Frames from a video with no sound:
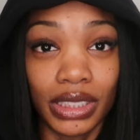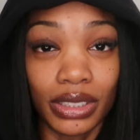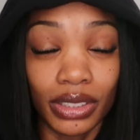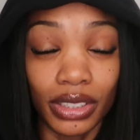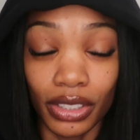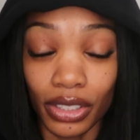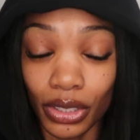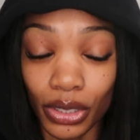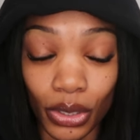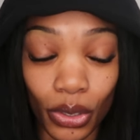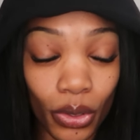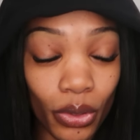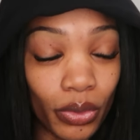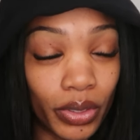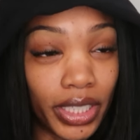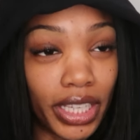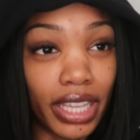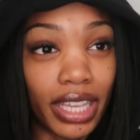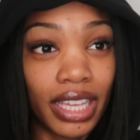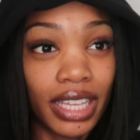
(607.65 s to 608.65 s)
the
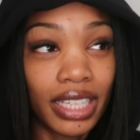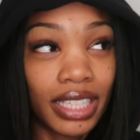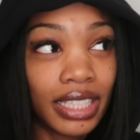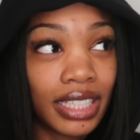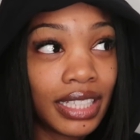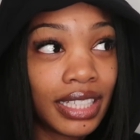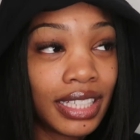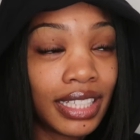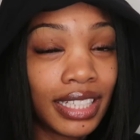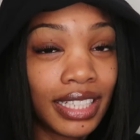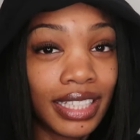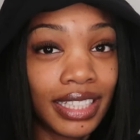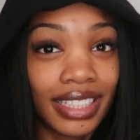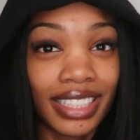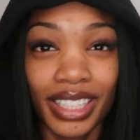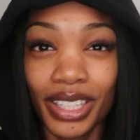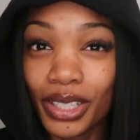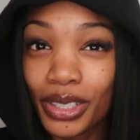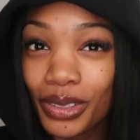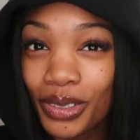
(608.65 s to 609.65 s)
glory the
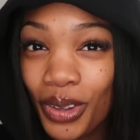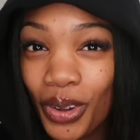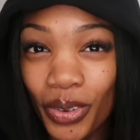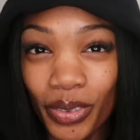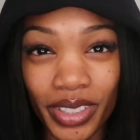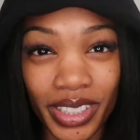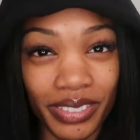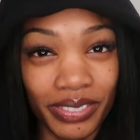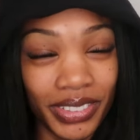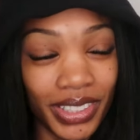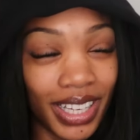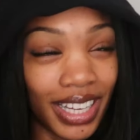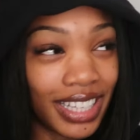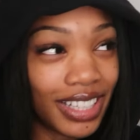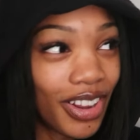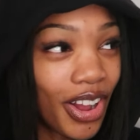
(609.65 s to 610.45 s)
glory of God.